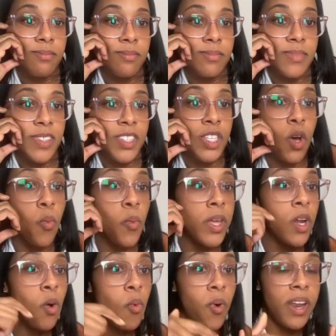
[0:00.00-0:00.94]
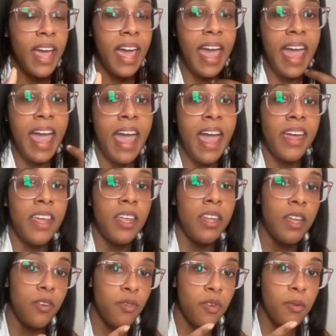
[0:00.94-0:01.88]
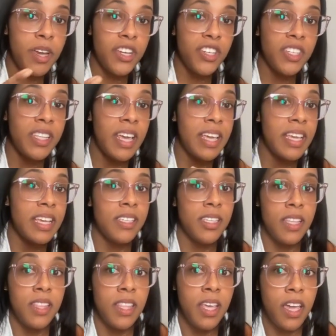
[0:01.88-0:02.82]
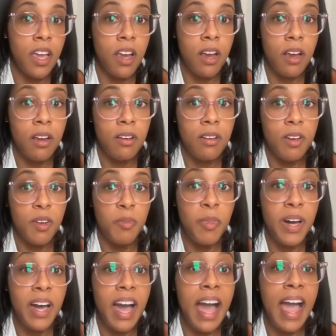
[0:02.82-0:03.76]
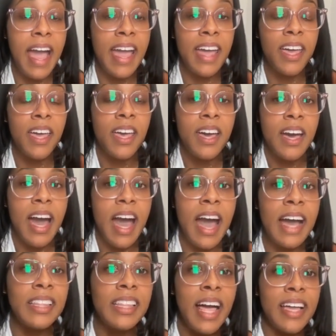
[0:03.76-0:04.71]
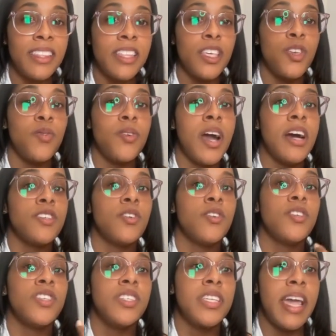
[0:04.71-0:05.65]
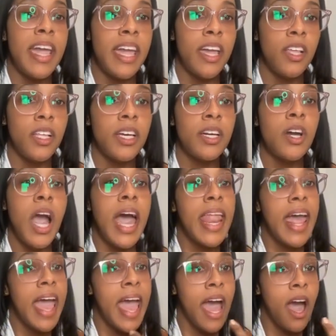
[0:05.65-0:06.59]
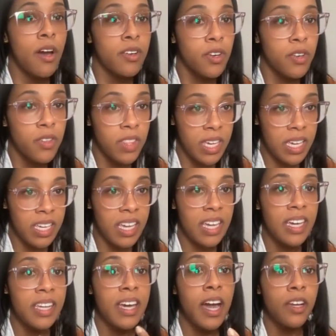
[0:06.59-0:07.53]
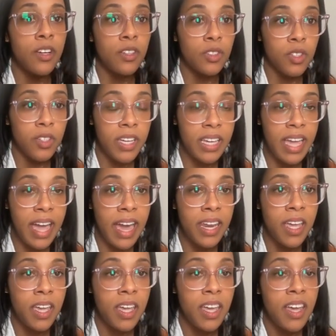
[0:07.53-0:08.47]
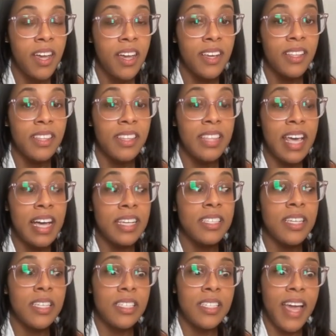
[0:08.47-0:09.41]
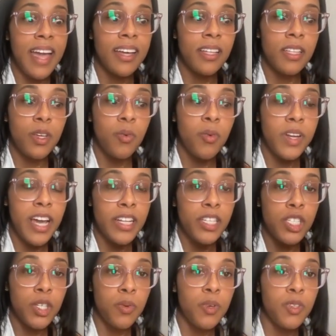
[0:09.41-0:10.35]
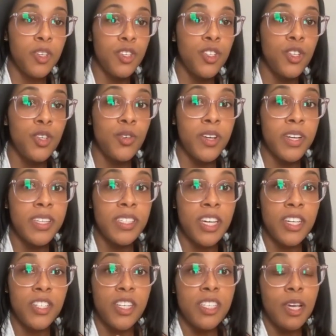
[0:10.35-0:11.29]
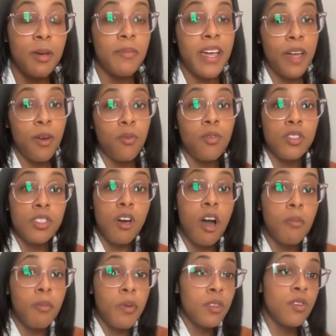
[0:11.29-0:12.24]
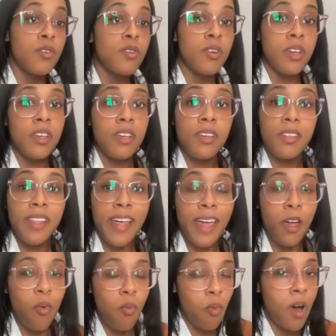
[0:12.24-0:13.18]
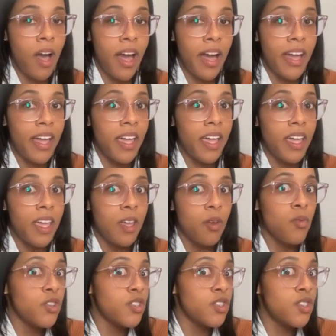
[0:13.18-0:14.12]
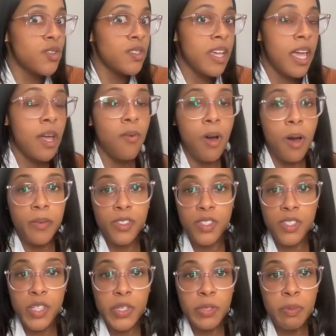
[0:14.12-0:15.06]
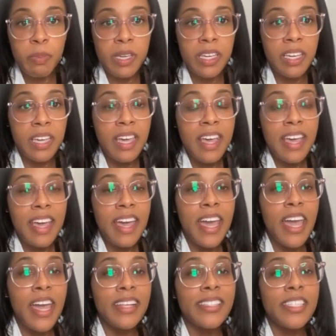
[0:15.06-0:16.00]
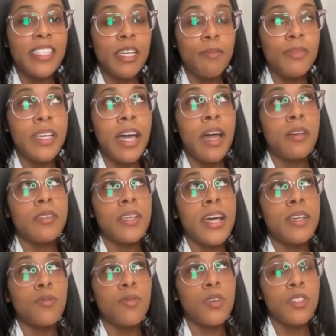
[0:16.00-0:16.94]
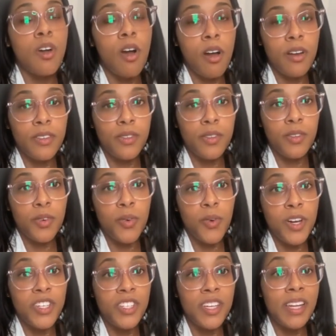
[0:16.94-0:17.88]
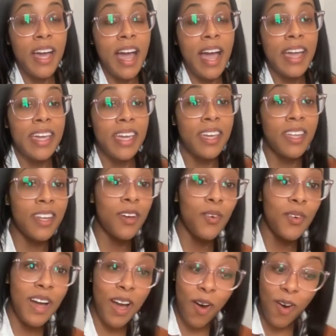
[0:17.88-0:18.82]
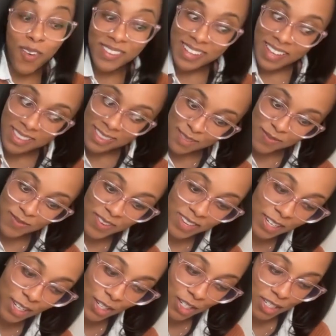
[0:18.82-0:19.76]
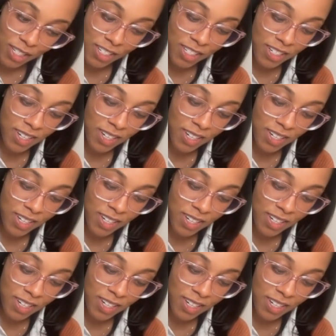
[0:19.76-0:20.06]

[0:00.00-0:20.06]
So we don't want to add in information that isn't there. But I like that you guys are saying kind of how you're thinking and how you're looking at it. That's exactly what I do in the tutoring sessions. I'm like, well, talk me through it. Like, why would you choose A? Why would you choose B? And sometimes as we're talking through the question, I'll let them finish.